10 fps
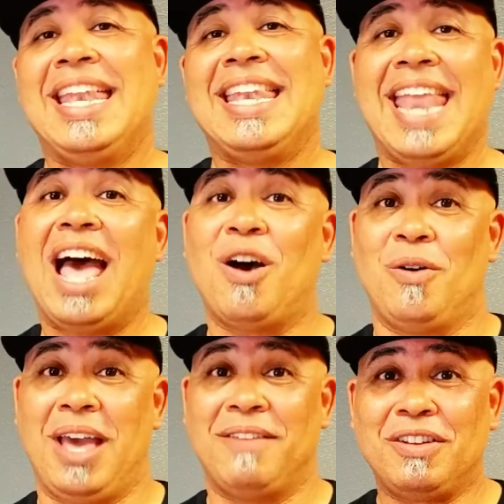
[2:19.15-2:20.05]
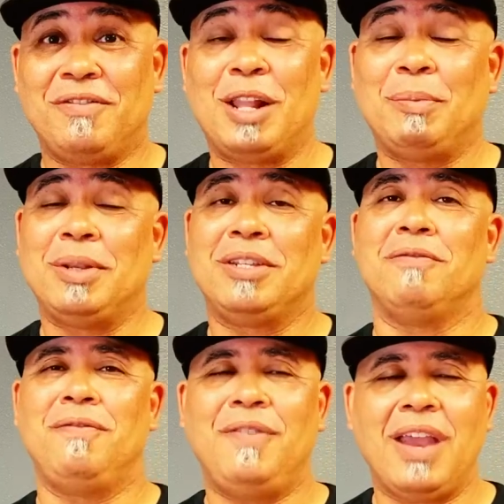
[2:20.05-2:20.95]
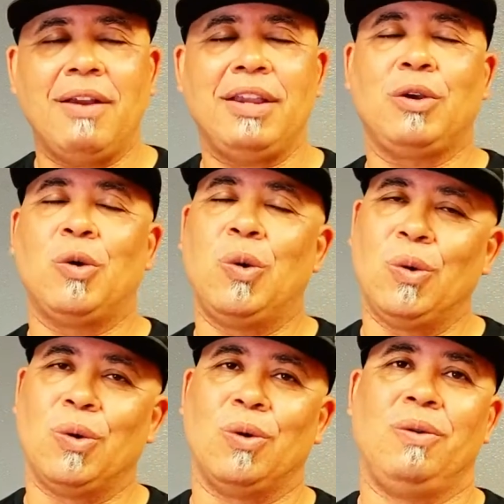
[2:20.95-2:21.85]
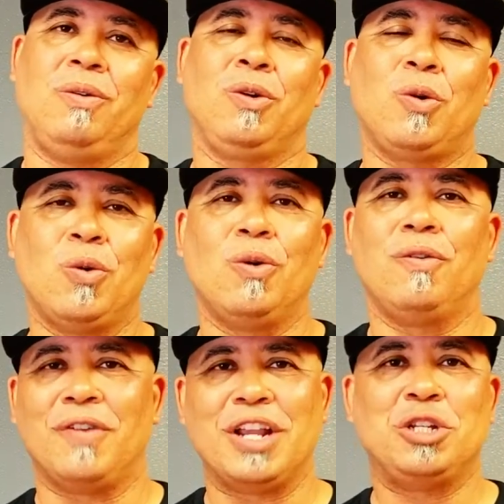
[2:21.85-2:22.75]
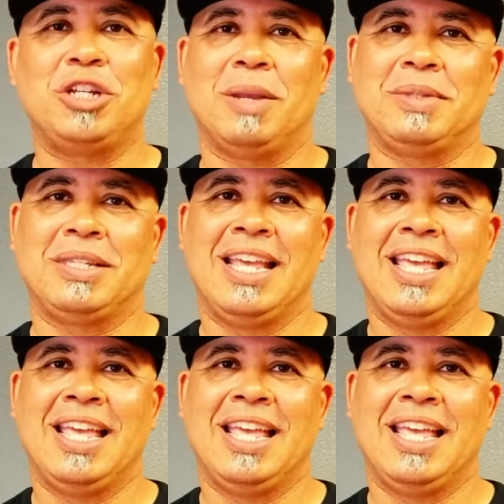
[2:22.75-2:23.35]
now have developed into very cool, cool friendships.